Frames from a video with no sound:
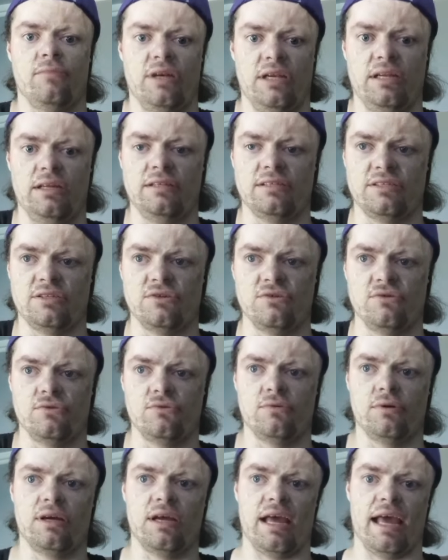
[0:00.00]
We need
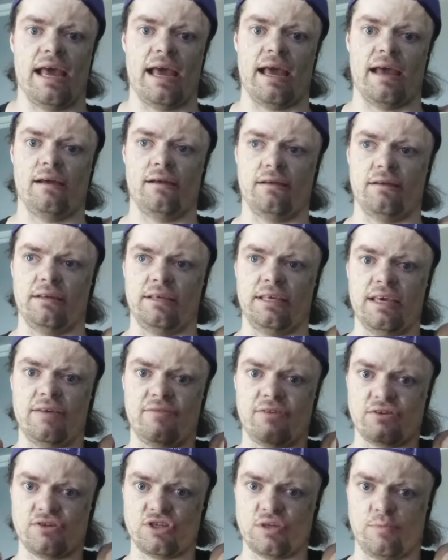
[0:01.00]
to
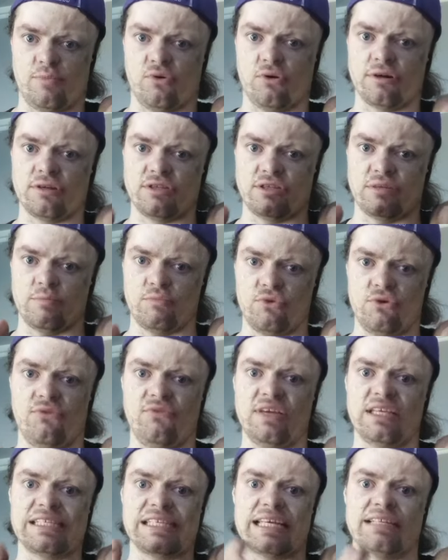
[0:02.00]
give our support to
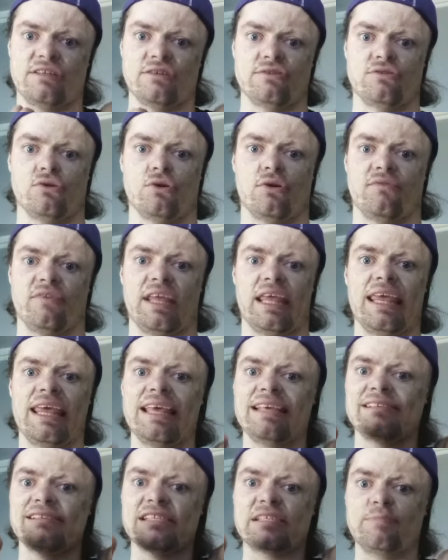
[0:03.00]
movies that deserve it.
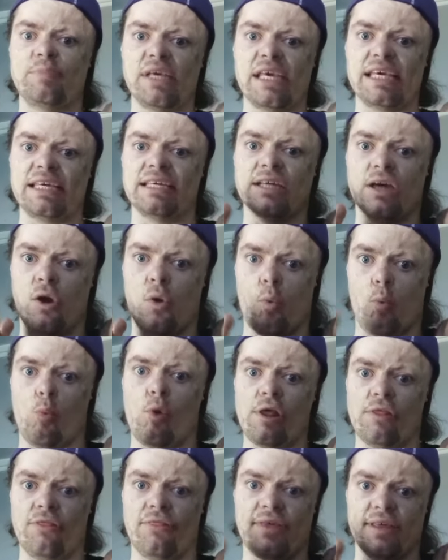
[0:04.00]
Speak
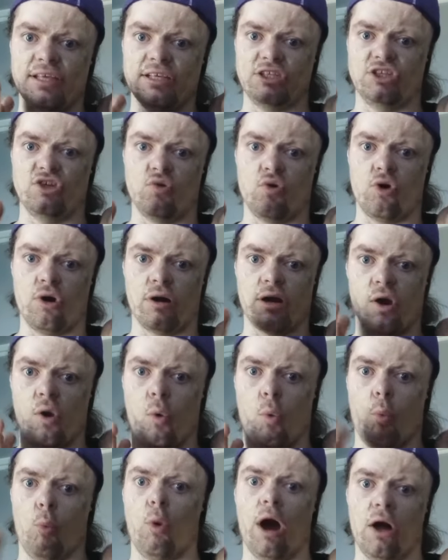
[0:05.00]
with
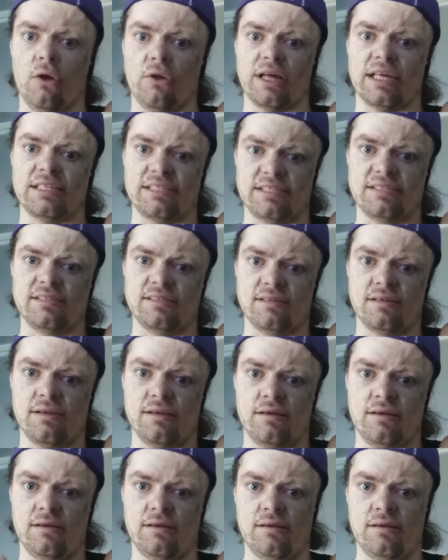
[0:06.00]
your wallets.